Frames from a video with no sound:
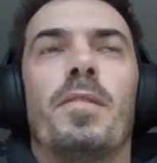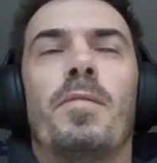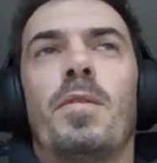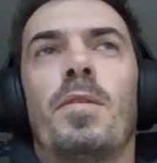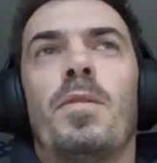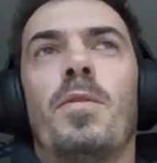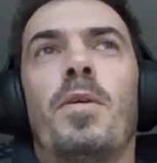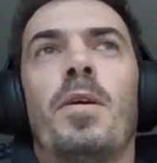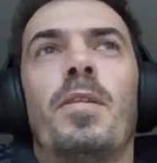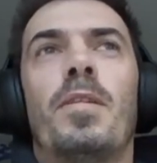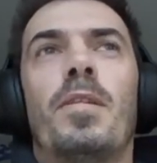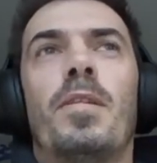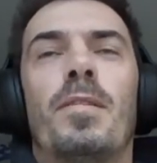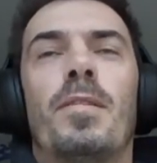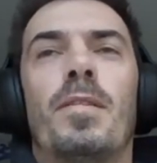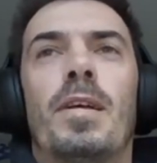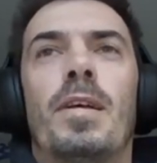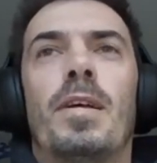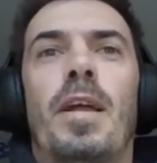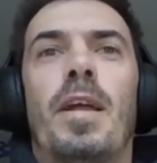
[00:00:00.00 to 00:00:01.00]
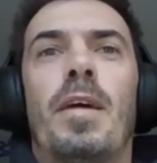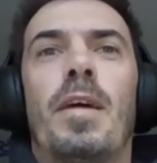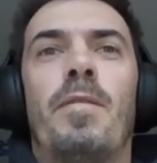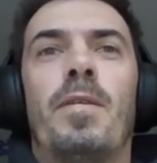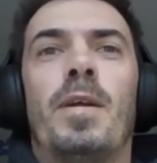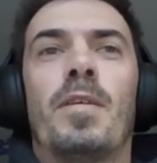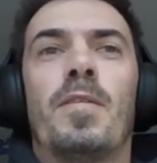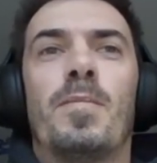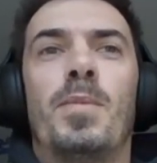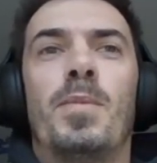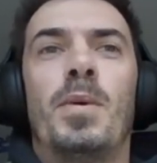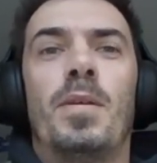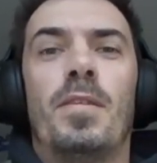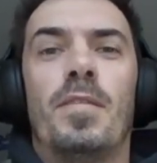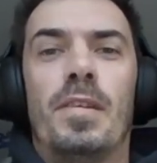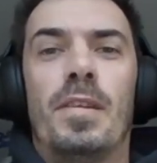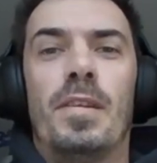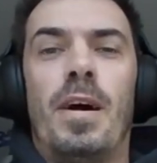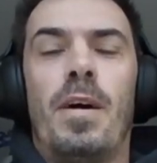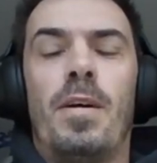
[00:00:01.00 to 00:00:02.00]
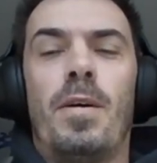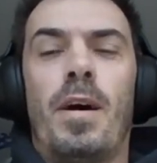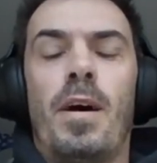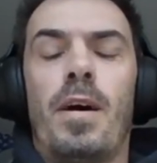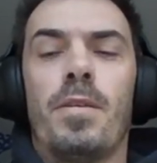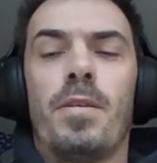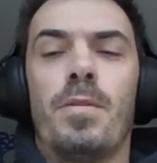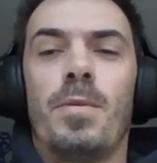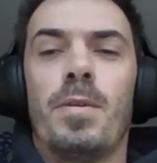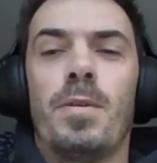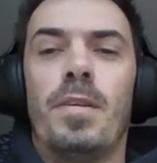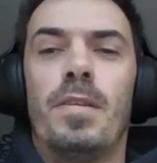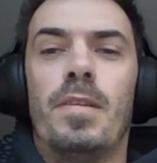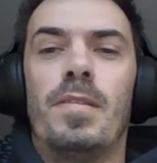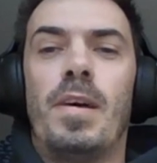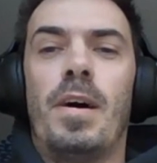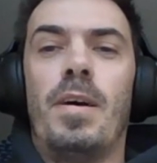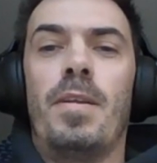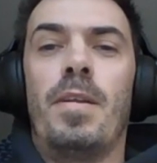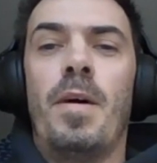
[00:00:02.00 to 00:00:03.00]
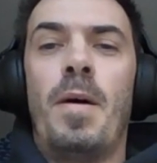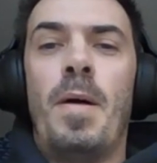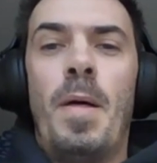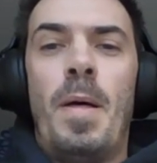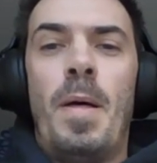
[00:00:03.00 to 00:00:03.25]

even though I didn't have any experience in hardware design,